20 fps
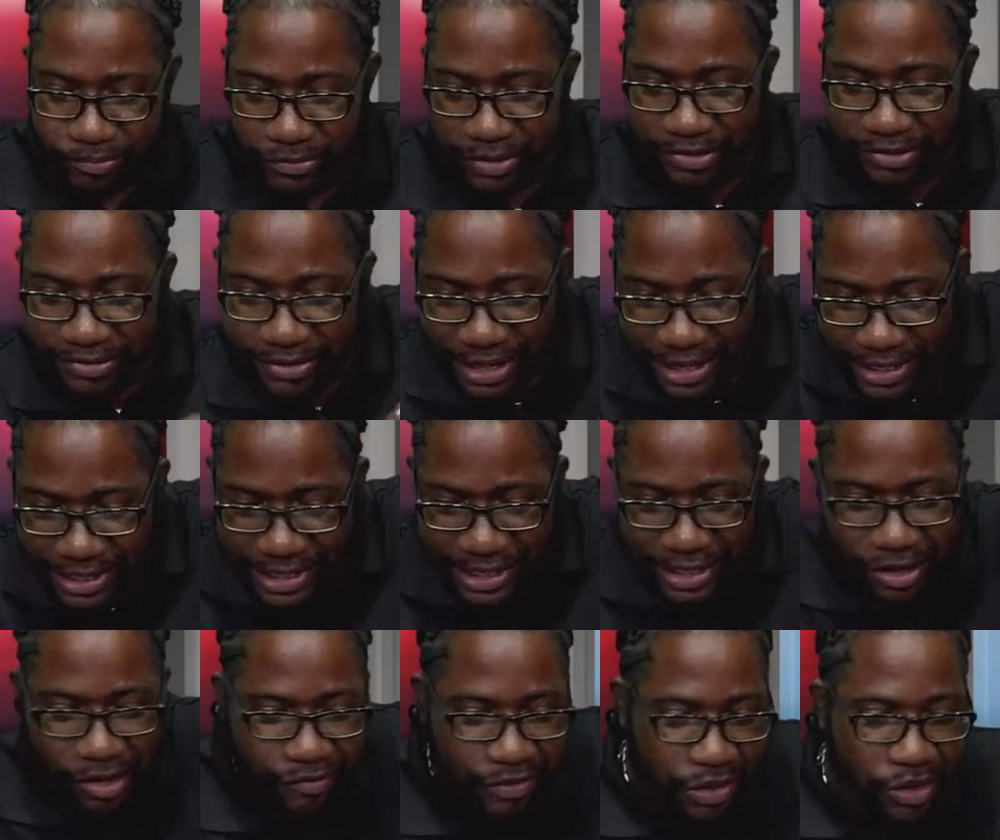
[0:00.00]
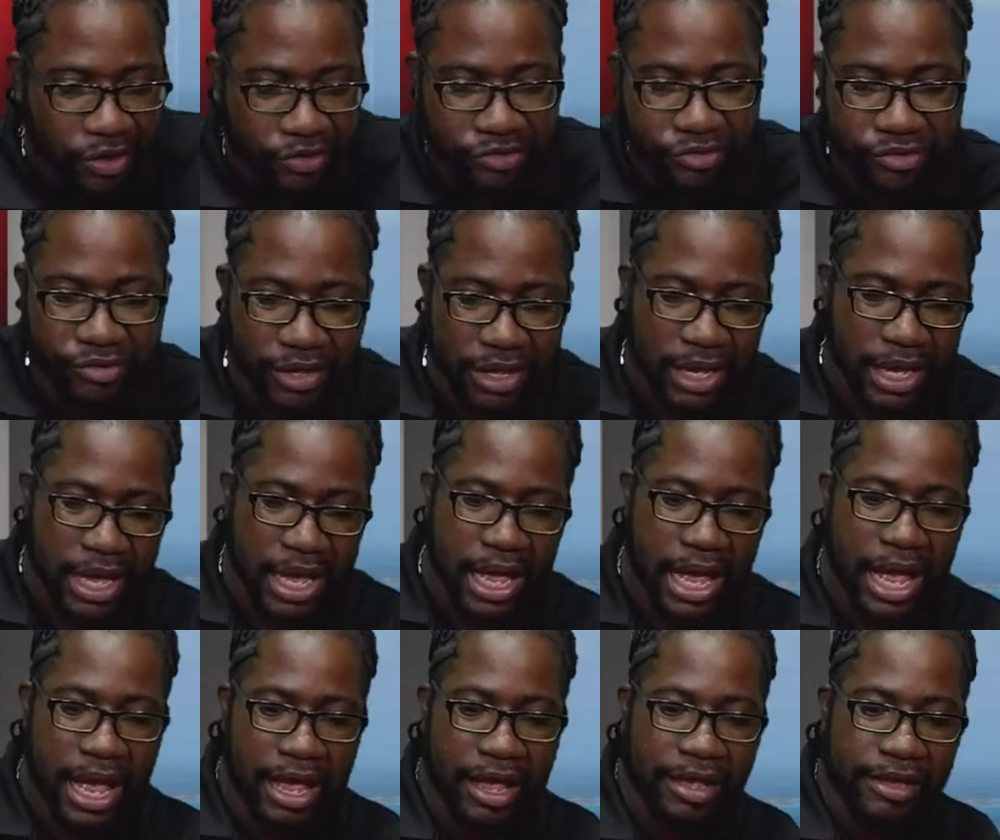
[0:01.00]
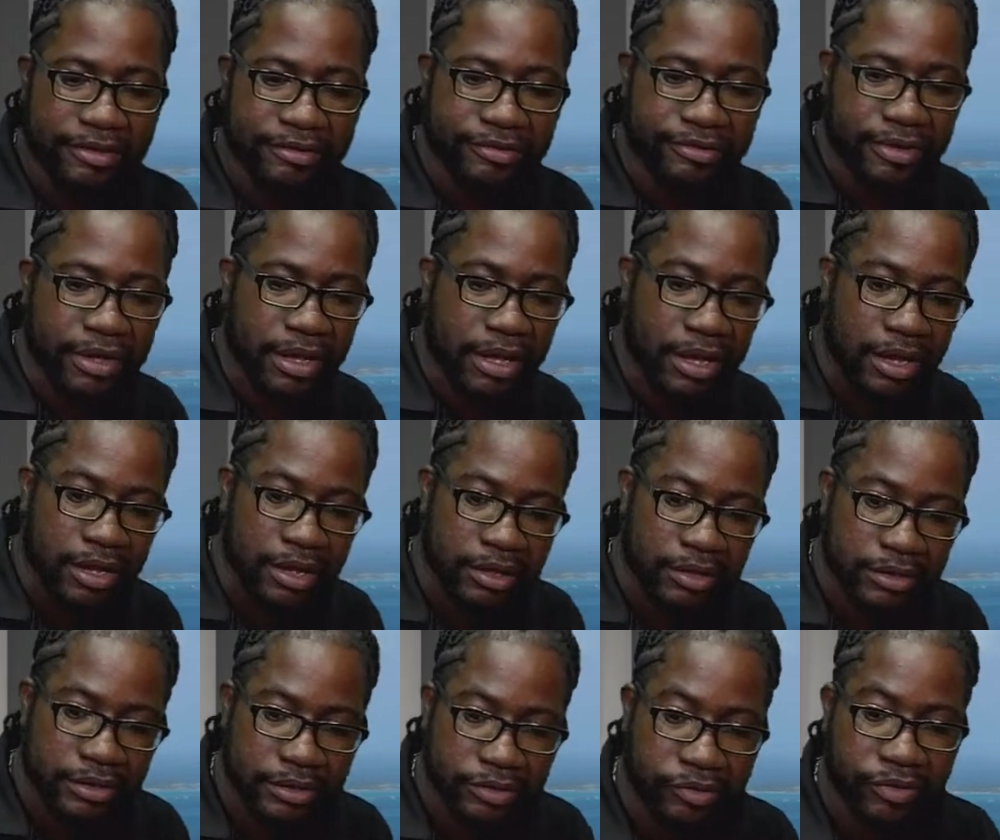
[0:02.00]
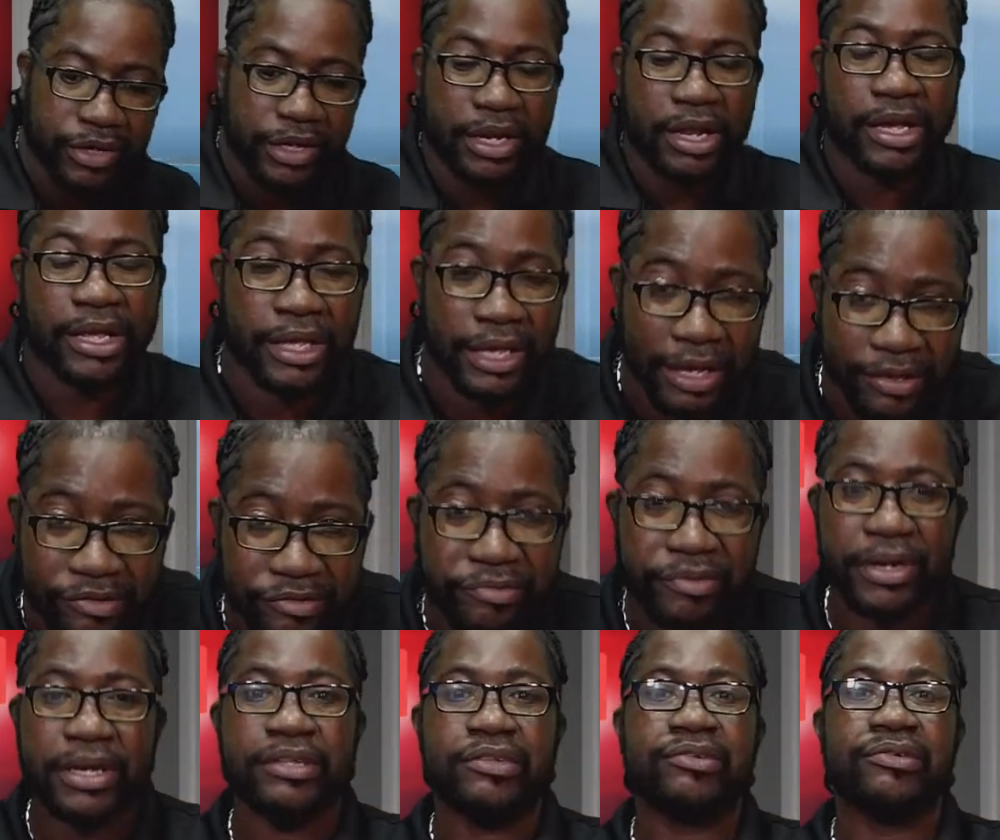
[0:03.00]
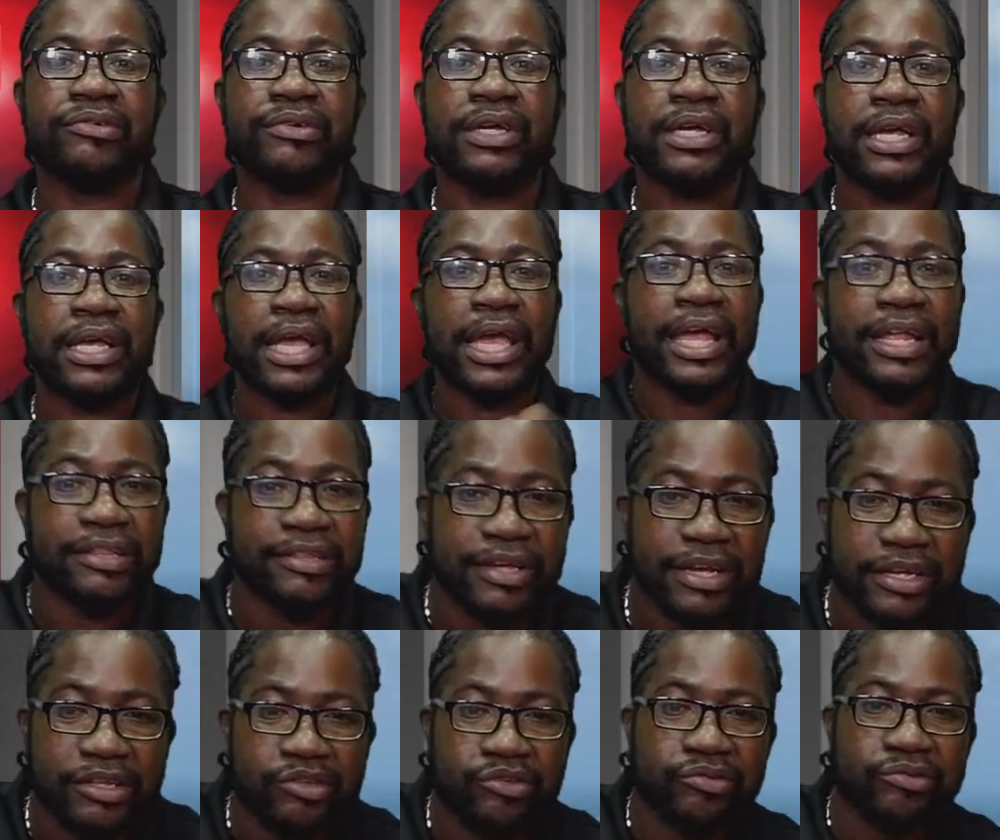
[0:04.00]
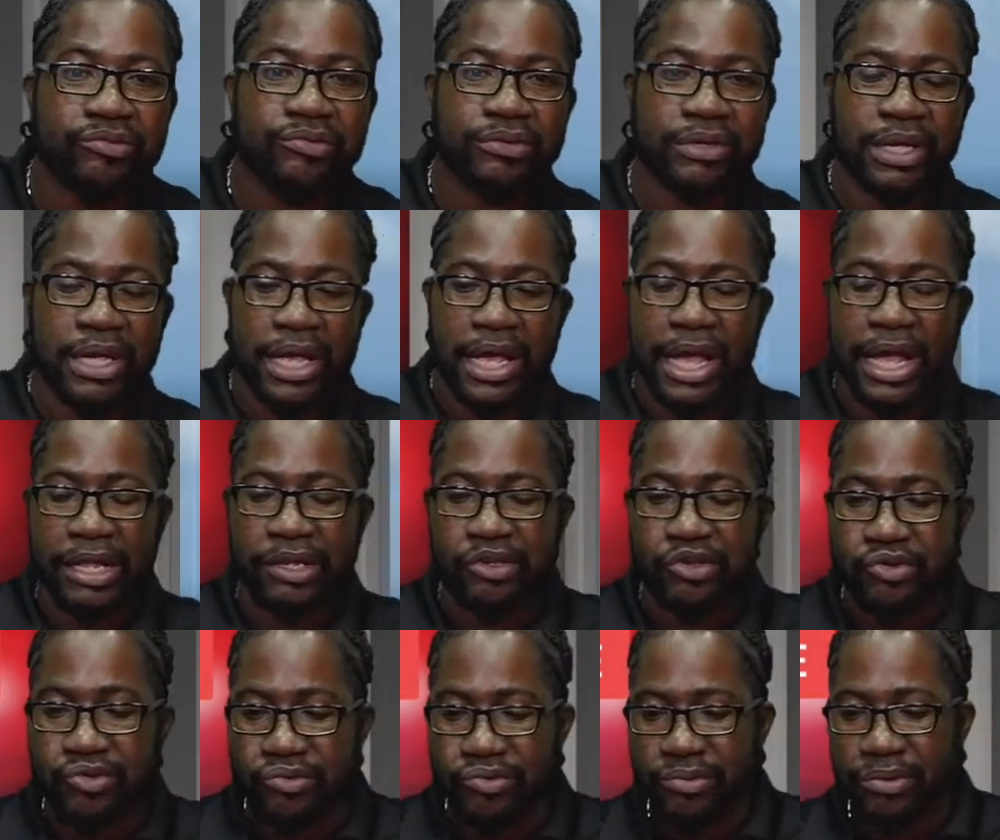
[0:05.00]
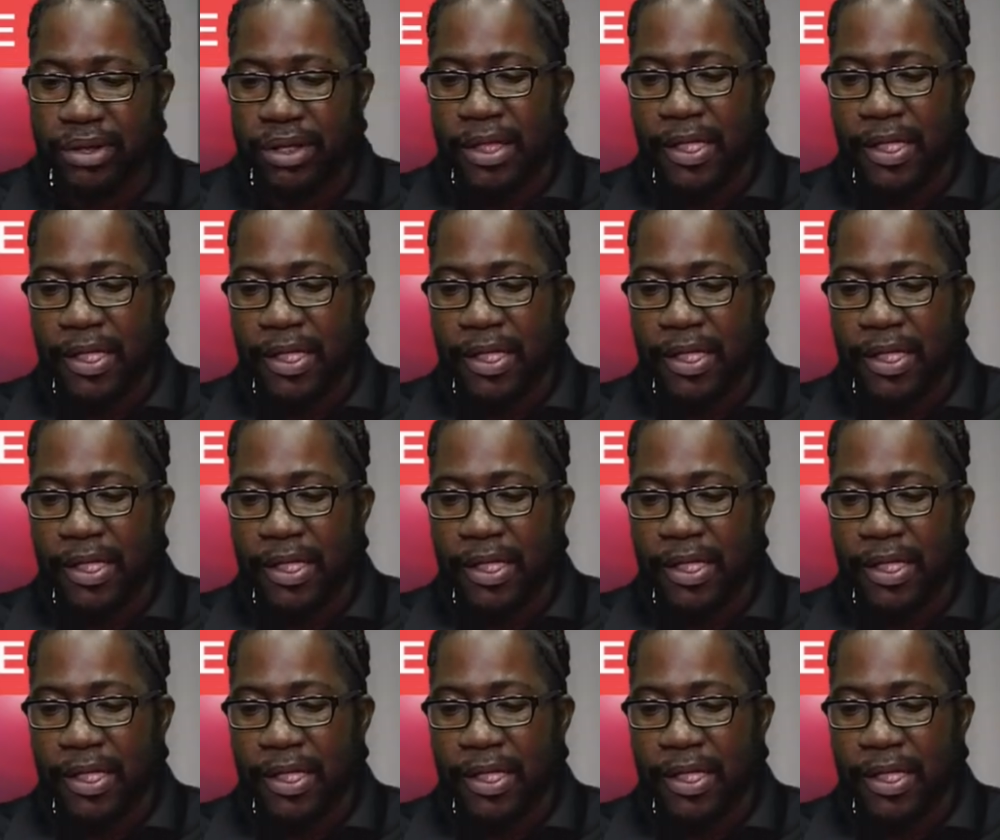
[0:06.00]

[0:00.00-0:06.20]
settling of the dust as Grenada gets ready to enter into a new